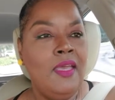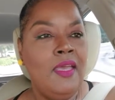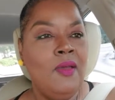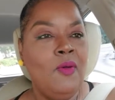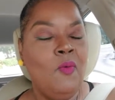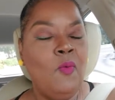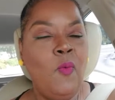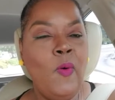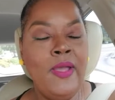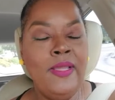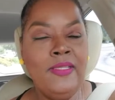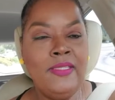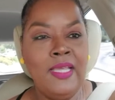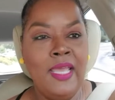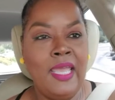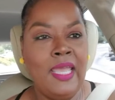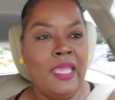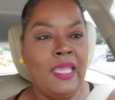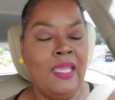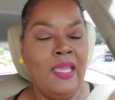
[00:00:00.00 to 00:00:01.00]
one
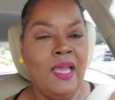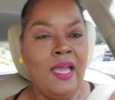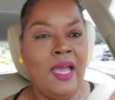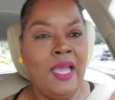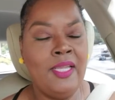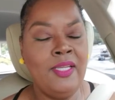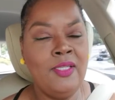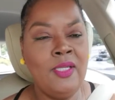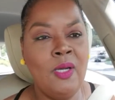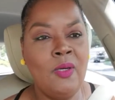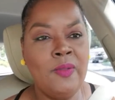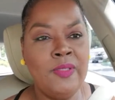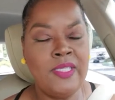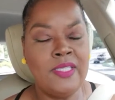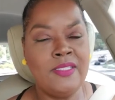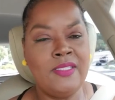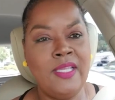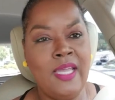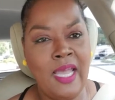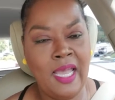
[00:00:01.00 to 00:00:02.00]
day I
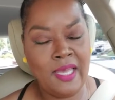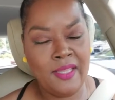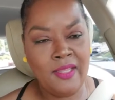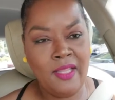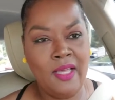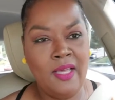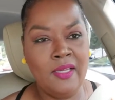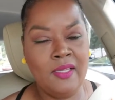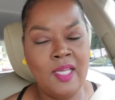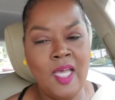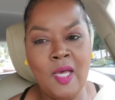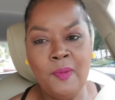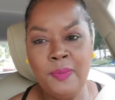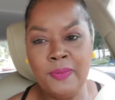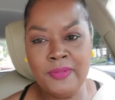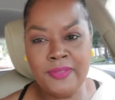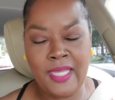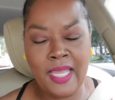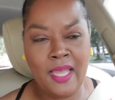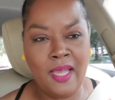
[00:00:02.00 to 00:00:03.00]
noticed that a
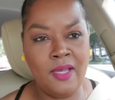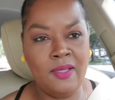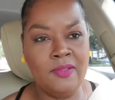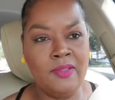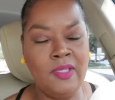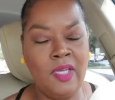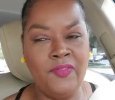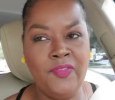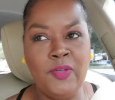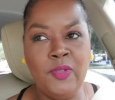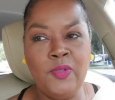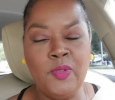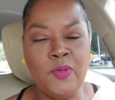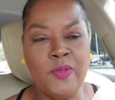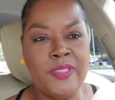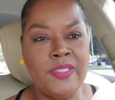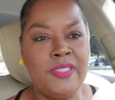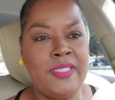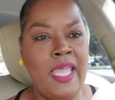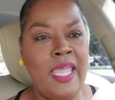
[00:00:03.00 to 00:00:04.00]
few
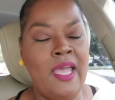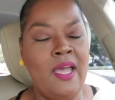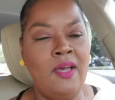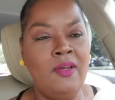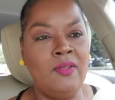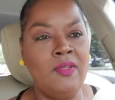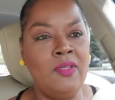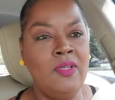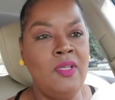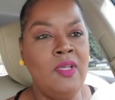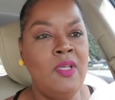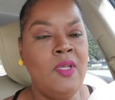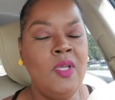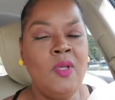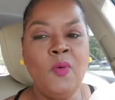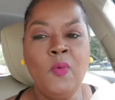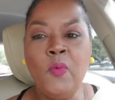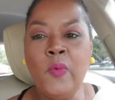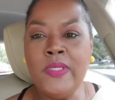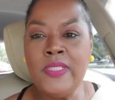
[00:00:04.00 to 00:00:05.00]
doors down,
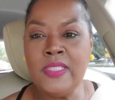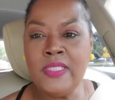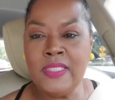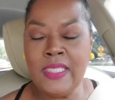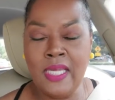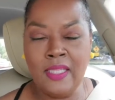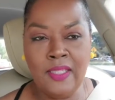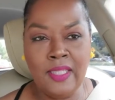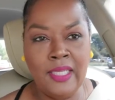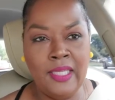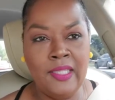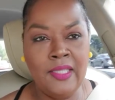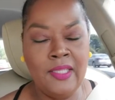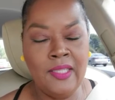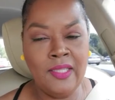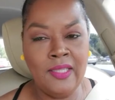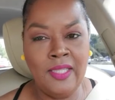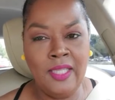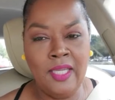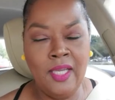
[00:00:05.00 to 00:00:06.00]

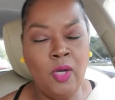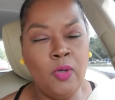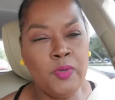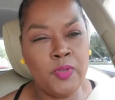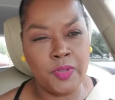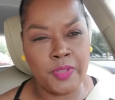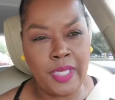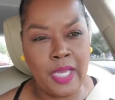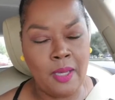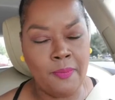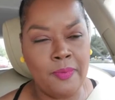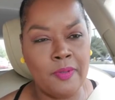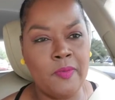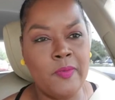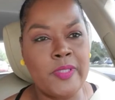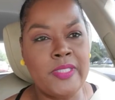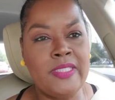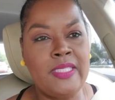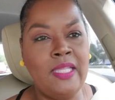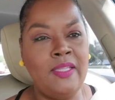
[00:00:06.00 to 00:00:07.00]
the elder couple
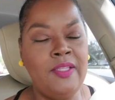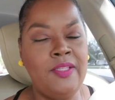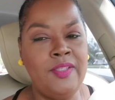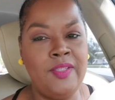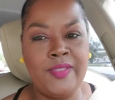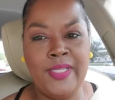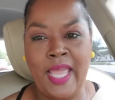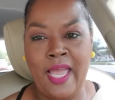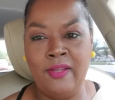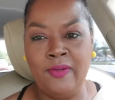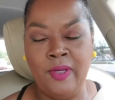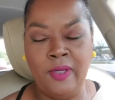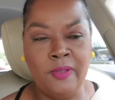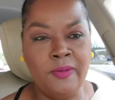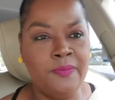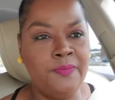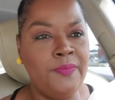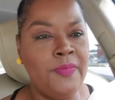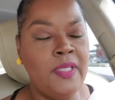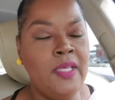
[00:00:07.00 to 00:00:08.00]
was selling their
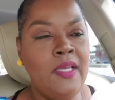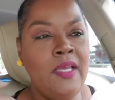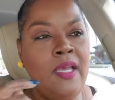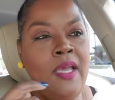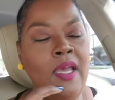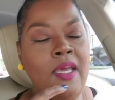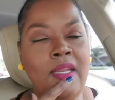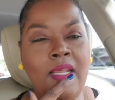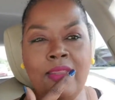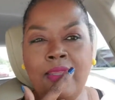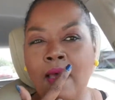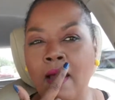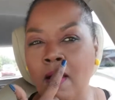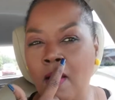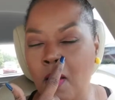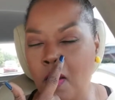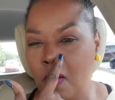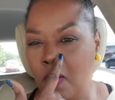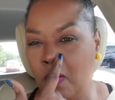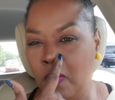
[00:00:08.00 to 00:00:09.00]
townhome. And I thought,
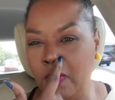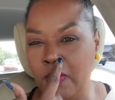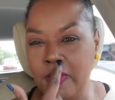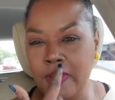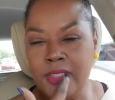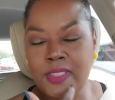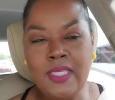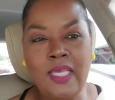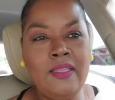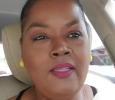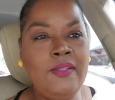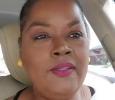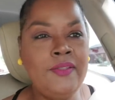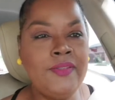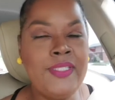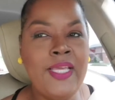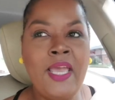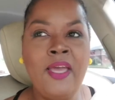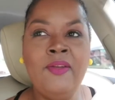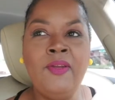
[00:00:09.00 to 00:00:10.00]
oh, they're selling their
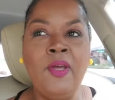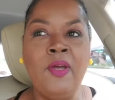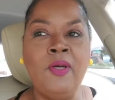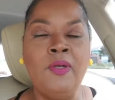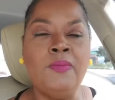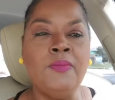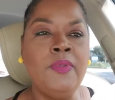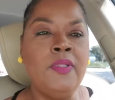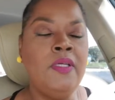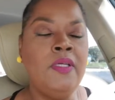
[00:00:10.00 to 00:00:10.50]
townhome.